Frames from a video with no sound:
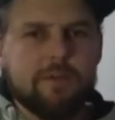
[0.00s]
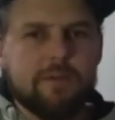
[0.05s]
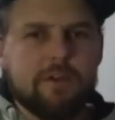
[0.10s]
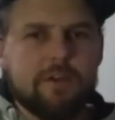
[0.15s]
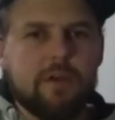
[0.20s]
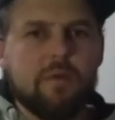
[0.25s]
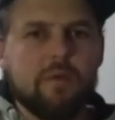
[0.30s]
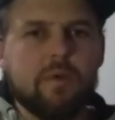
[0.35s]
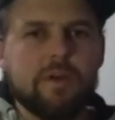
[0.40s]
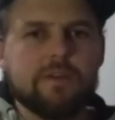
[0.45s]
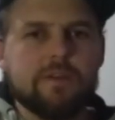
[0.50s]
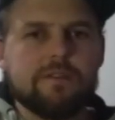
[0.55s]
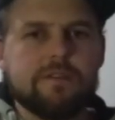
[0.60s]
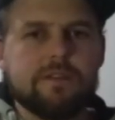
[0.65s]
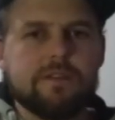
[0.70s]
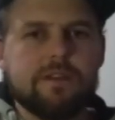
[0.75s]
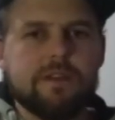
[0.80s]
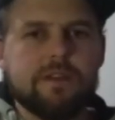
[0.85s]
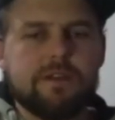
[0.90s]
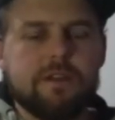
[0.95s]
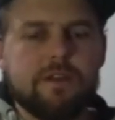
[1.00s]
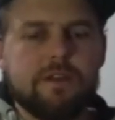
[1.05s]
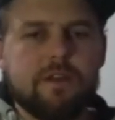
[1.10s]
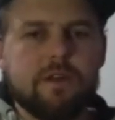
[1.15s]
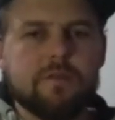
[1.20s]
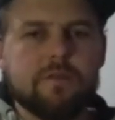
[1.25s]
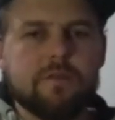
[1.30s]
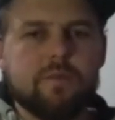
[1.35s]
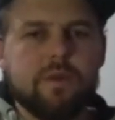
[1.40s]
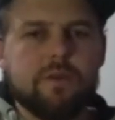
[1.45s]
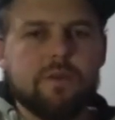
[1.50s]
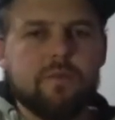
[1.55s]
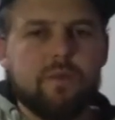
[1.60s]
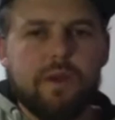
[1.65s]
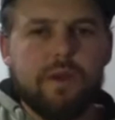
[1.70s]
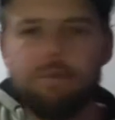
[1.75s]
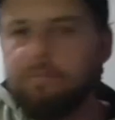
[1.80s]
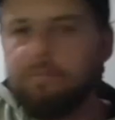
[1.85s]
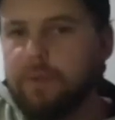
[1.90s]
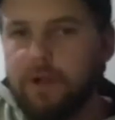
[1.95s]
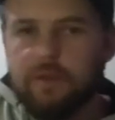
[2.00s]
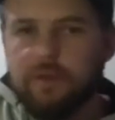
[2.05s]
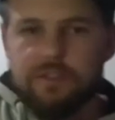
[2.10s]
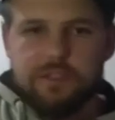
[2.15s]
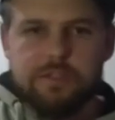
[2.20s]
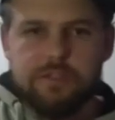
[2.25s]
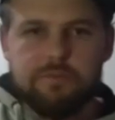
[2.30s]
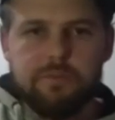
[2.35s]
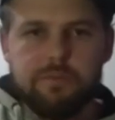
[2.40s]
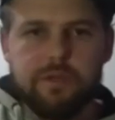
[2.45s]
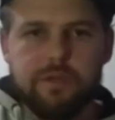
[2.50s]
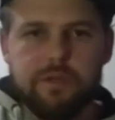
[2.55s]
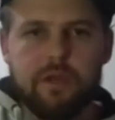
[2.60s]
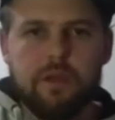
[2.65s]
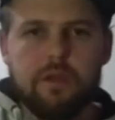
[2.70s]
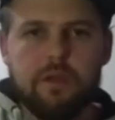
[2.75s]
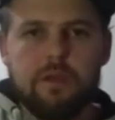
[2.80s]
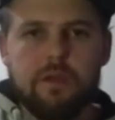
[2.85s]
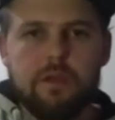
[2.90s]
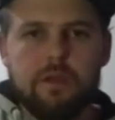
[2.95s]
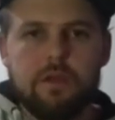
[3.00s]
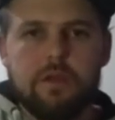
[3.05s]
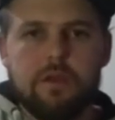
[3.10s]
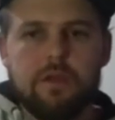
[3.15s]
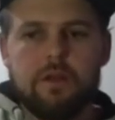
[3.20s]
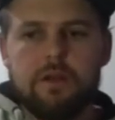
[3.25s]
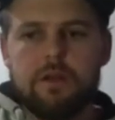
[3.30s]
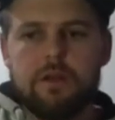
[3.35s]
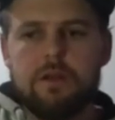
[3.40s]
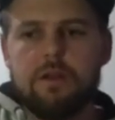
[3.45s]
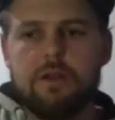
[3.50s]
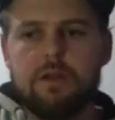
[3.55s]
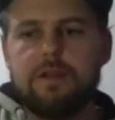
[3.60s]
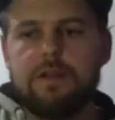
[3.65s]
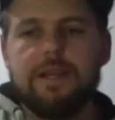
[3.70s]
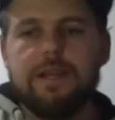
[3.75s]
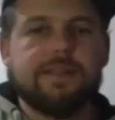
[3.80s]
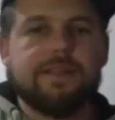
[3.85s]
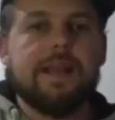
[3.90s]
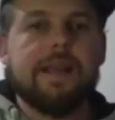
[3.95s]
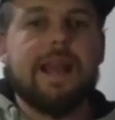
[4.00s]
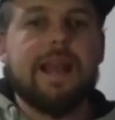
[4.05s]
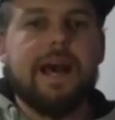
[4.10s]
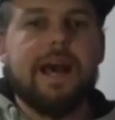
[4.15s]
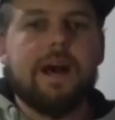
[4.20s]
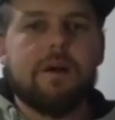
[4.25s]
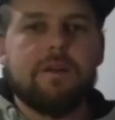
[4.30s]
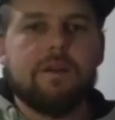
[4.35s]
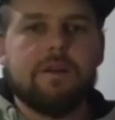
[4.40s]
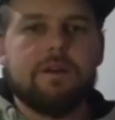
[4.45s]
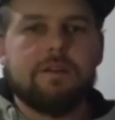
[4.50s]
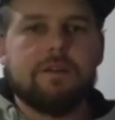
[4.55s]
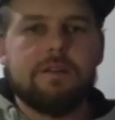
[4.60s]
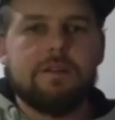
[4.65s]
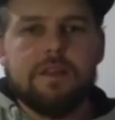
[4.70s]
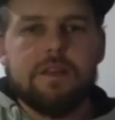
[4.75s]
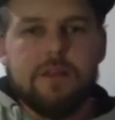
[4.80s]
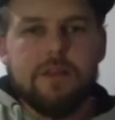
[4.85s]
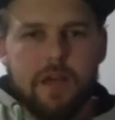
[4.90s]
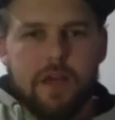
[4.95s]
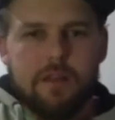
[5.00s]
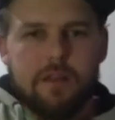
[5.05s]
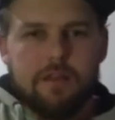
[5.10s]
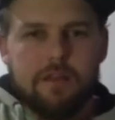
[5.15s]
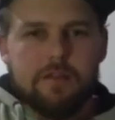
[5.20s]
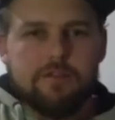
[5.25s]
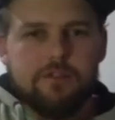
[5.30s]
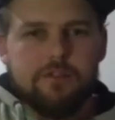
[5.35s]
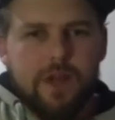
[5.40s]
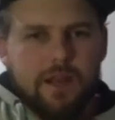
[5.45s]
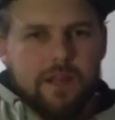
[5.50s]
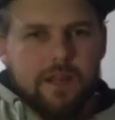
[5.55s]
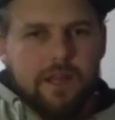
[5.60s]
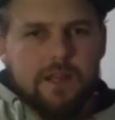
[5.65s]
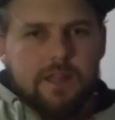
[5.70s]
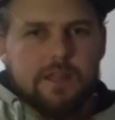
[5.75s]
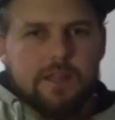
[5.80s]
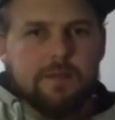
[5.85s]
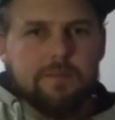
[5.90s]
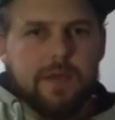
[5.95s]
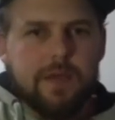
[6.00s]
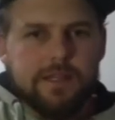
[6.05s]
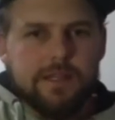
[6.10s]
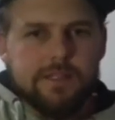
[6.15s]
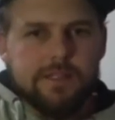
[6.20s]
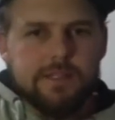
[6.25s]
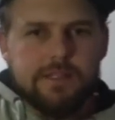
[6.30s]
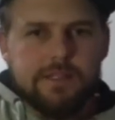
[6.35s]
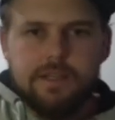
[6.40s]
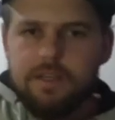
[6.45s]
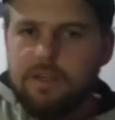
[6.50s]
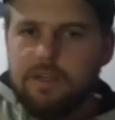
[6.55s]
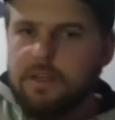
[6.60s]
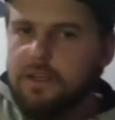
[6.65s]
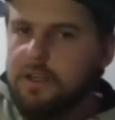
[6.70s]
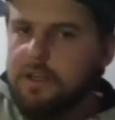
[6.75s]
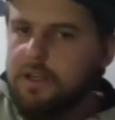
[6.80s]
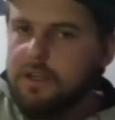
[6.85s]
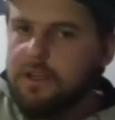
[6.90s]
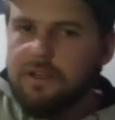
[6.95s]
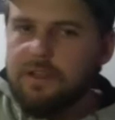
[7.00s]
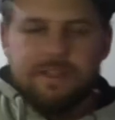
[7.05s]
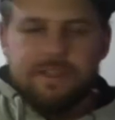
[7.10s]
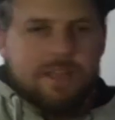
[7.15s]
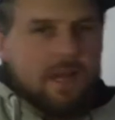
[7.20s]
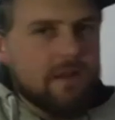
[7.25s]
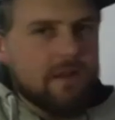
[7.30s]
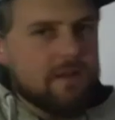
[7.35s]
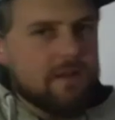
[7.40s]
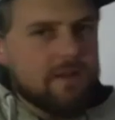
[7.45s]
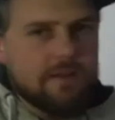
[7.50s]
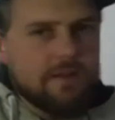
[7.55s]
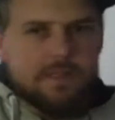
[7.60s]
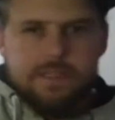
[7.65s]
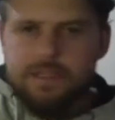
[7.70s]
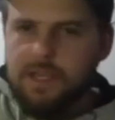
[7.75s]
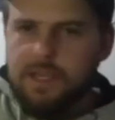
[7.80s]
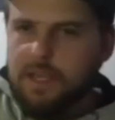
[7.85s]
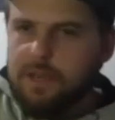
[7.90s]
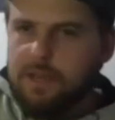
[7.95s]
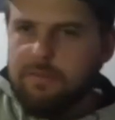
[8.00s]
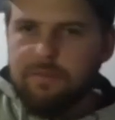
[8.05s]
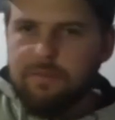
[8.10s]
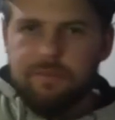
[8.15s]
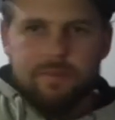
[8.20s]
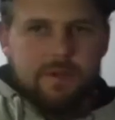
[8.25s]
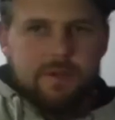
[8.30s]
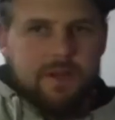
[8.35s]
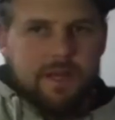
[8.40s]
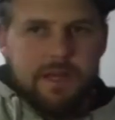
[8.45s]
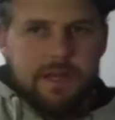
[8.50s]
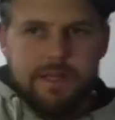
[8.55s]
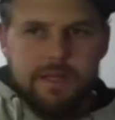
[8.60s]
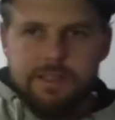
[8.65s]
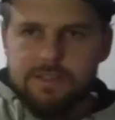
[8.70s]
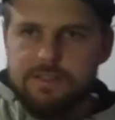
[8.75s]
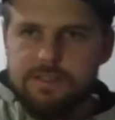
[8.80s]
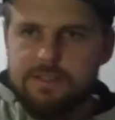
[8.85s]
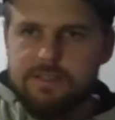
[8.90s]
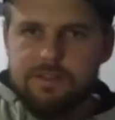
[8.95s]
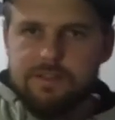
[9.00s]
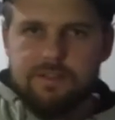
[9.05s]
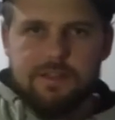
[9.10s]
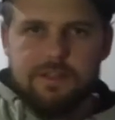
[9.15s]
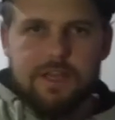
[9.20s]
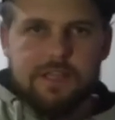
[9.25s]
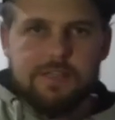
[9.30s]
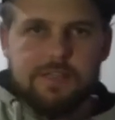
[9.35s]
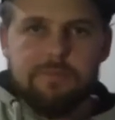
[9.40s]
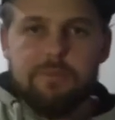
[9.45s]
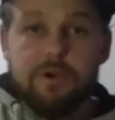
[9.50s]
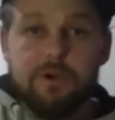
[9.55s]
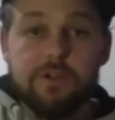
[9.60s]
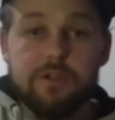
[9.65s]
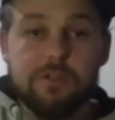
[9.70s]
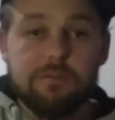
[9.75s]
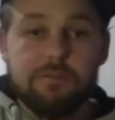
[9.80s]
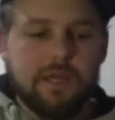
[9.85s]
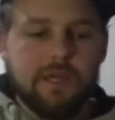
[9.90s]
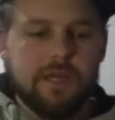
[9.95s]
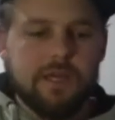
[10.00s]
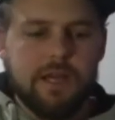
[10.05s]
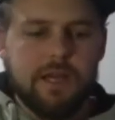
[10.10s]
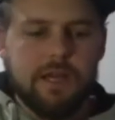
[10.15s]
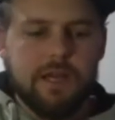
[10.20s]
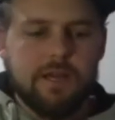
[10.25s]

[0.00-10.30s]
You don't want one pulse to be, let's say, louder than the other. Try and get them as sounding the same as you possibly can.